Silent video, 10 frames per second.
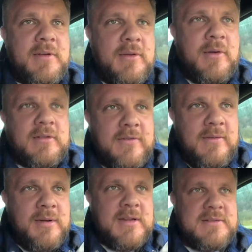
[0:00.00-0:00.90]
do all different
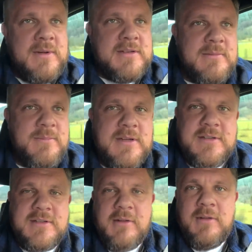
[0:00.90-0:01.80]
bits and
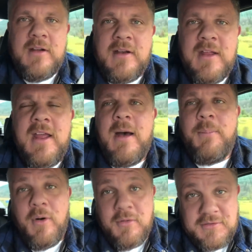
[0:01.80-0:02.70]
pieces down there.
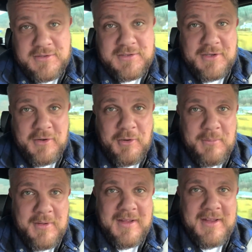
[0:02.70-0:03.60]
Apologies to Tom
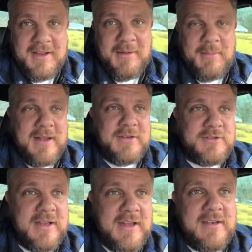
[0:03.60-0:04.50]
um, and
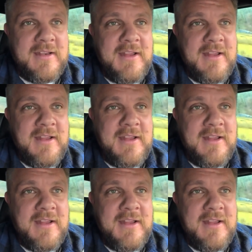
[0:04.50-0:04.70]
Sinead.